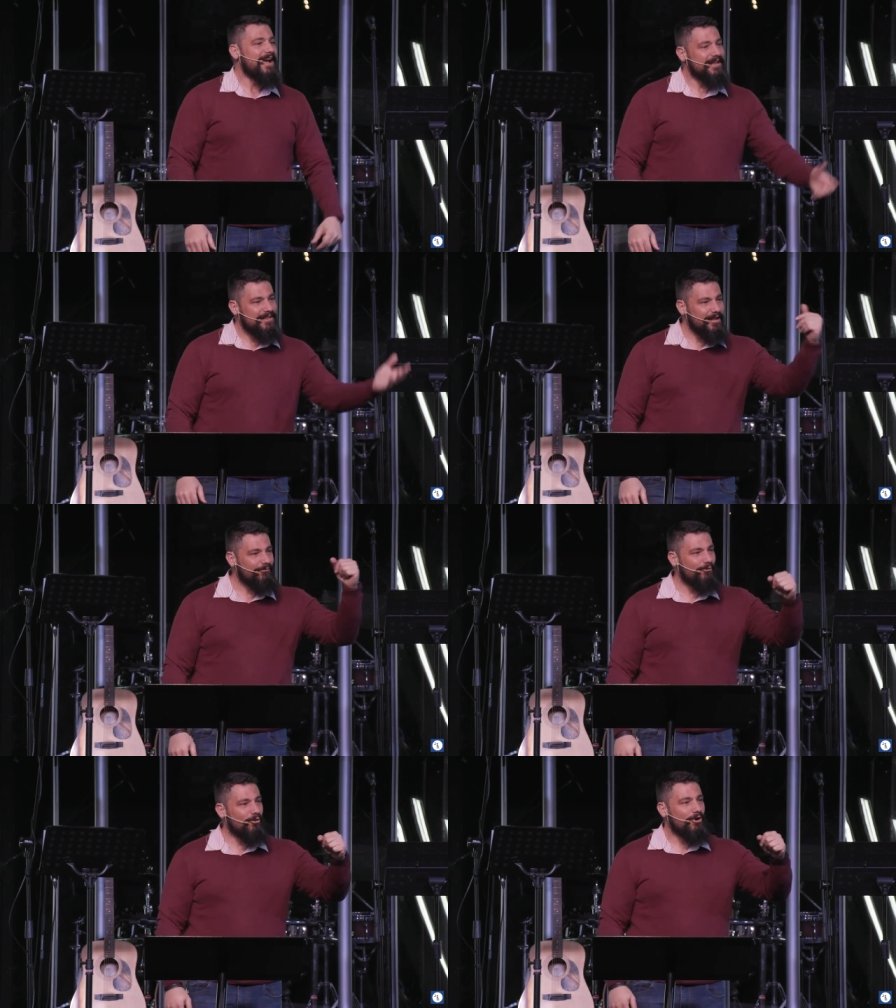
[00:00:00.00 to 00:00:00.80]
And
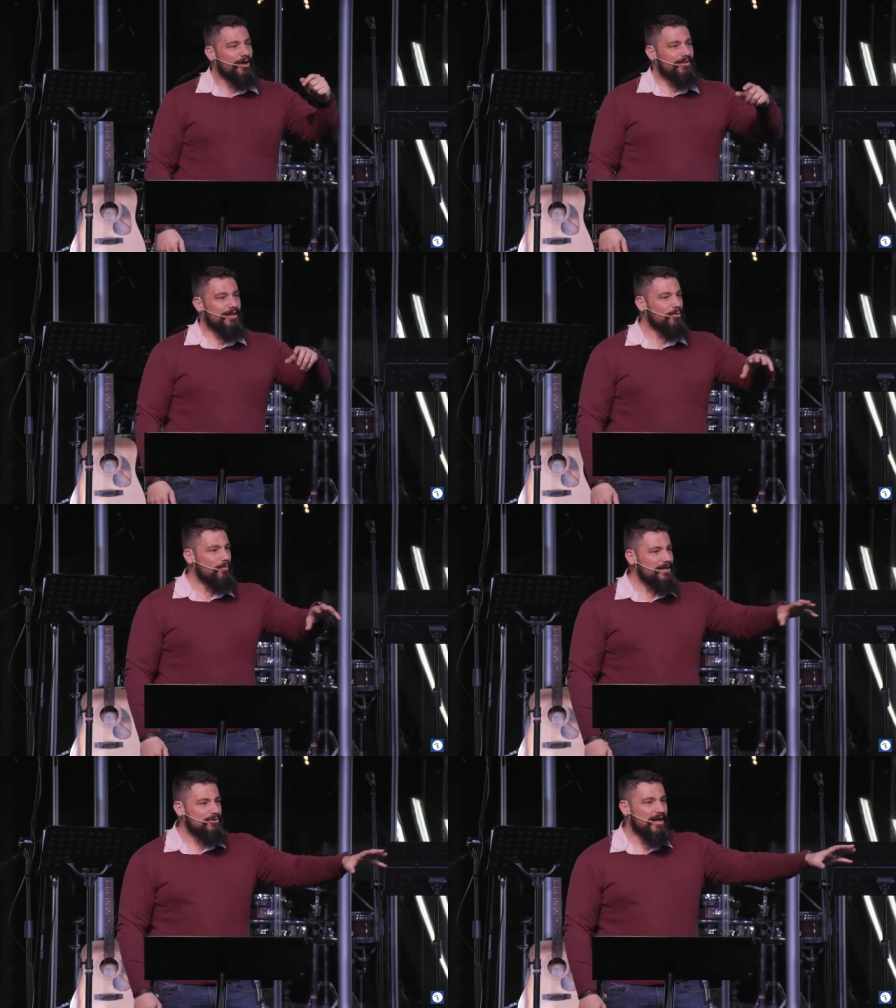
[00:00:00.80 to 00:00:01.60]
therefore, there will
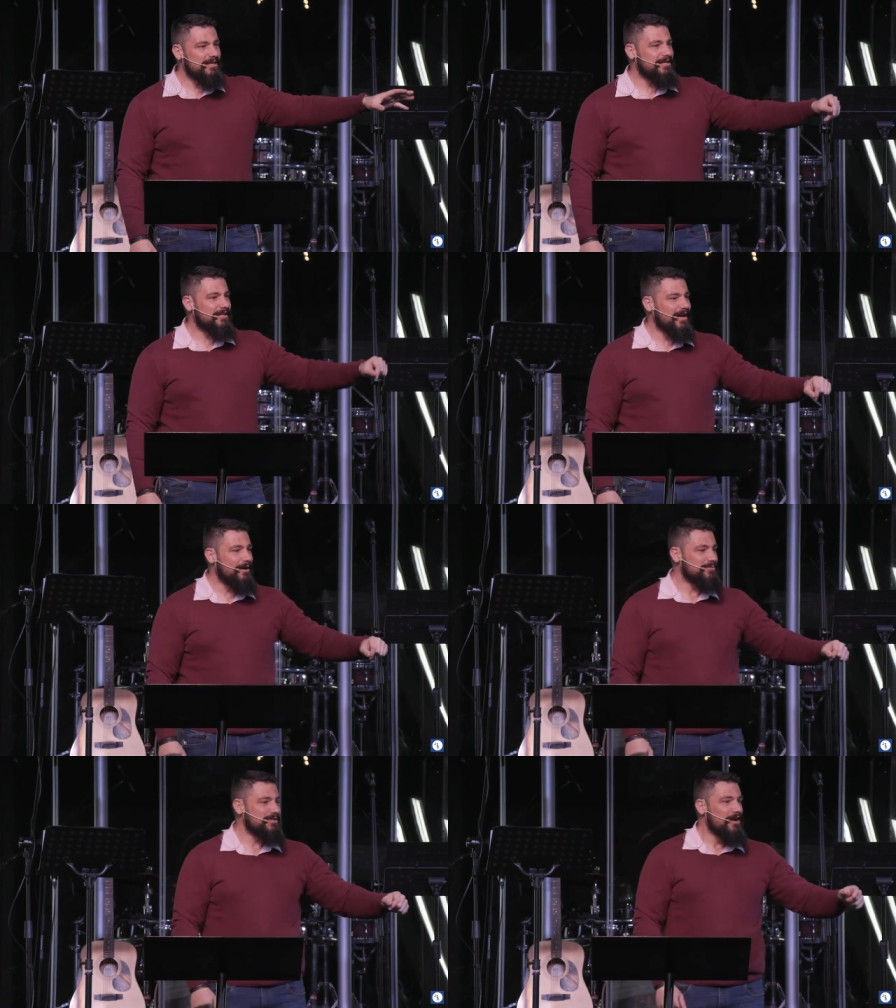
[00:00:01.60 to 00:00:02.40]
be trials that
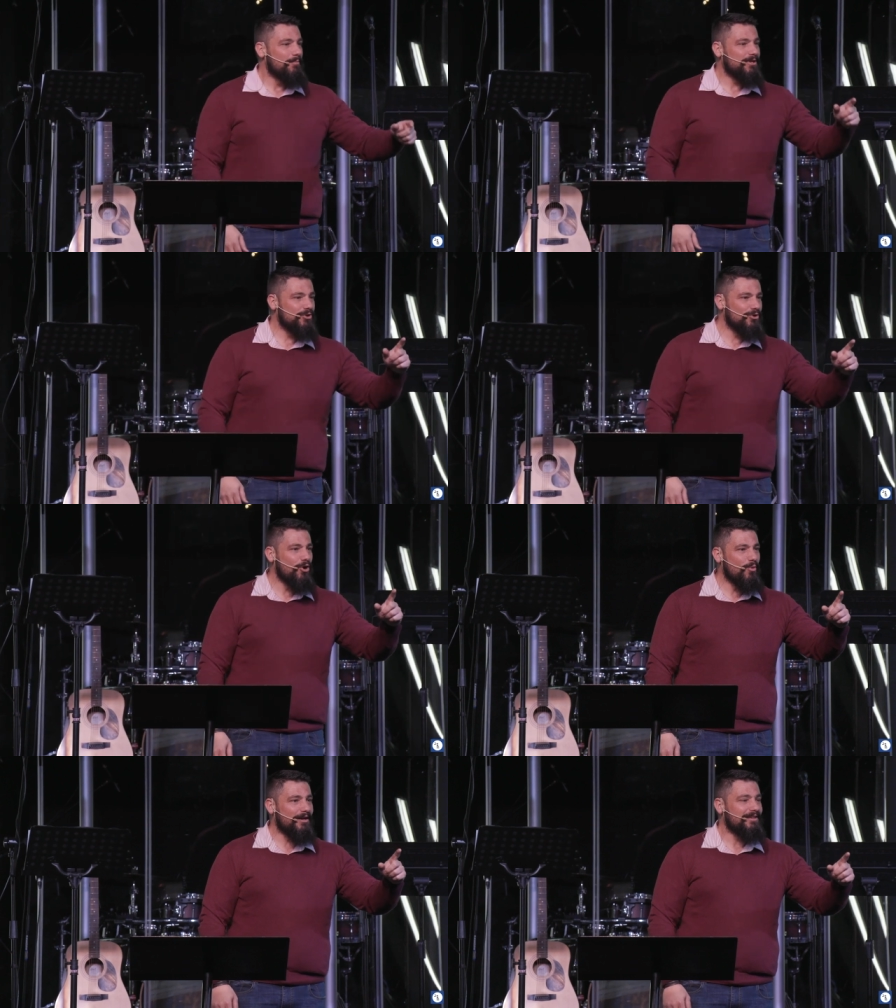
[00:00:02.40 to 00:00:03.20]
comes. But you
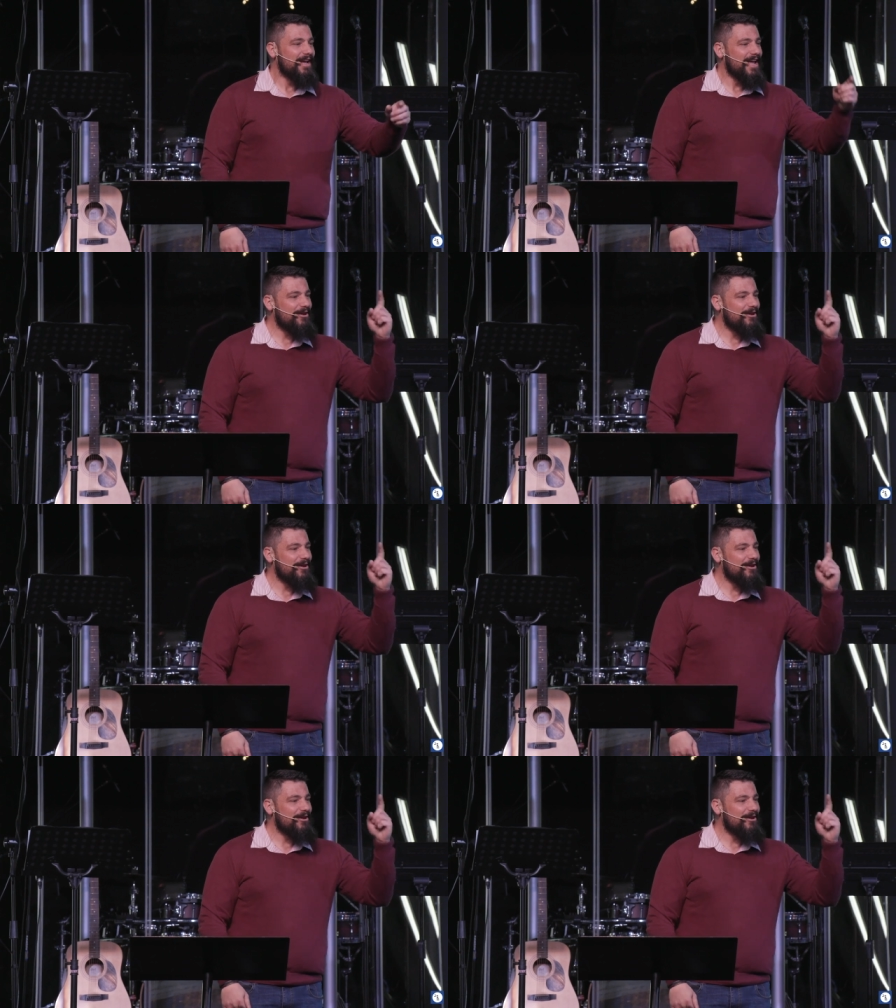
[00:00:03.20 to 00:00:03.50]
know what?